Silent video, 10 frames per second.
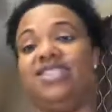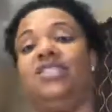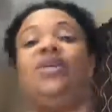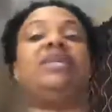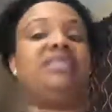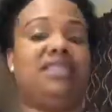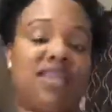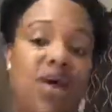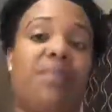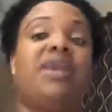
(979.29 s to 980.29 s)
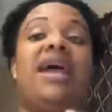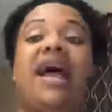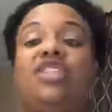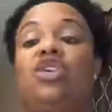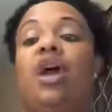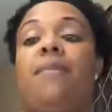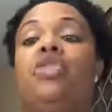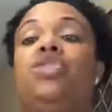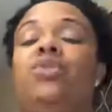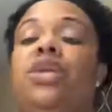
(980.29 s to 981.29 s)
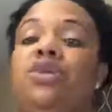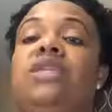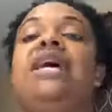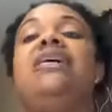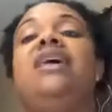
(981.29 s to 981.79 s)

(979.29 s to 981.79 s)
So he said, no, I'm going to ask you how much you want to lose.